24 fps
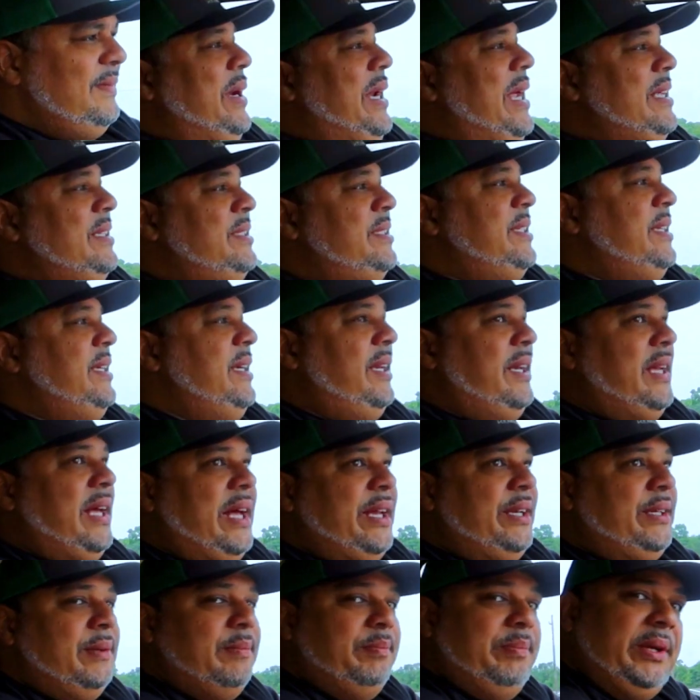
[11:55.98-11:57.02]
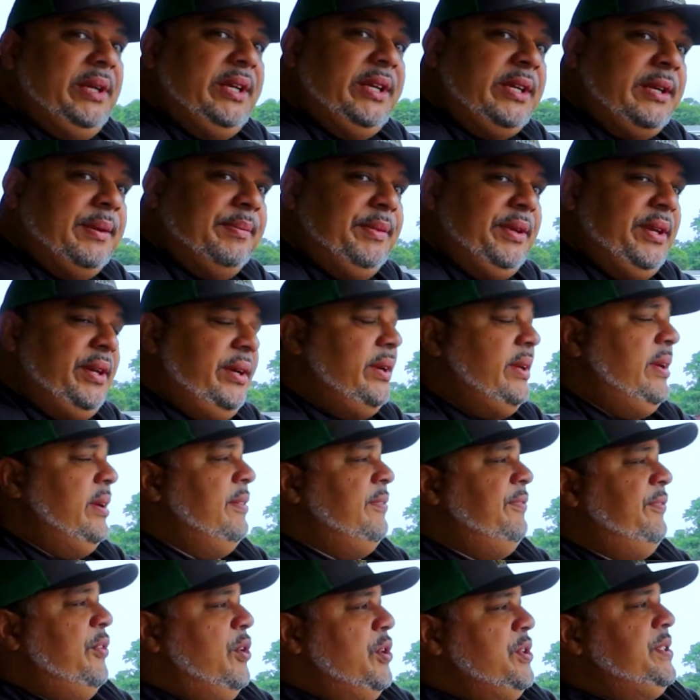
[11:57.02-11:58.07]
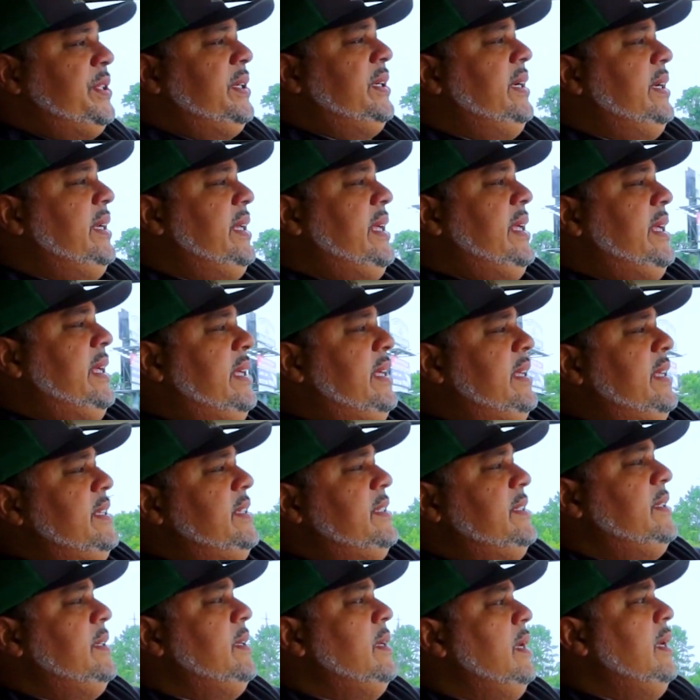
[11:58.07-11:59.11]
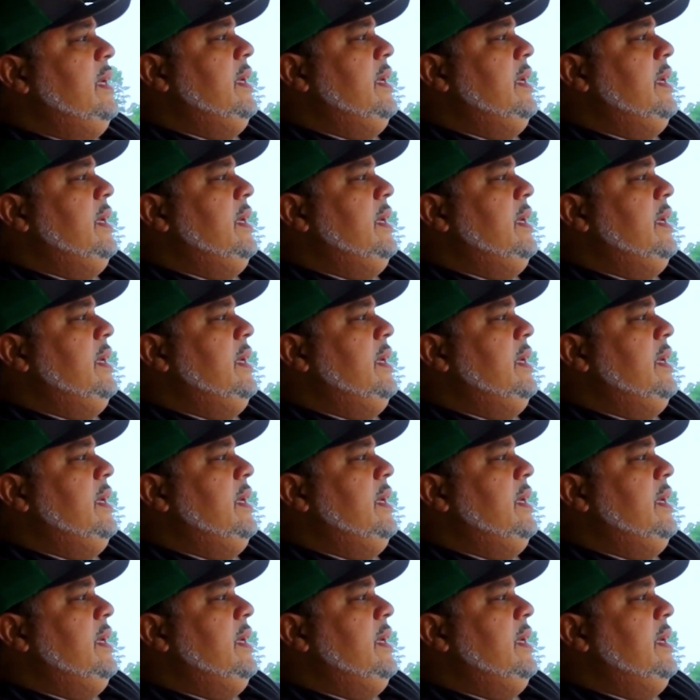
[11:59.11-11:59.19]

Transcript: What I see a lot in the bully community, unfortunately, is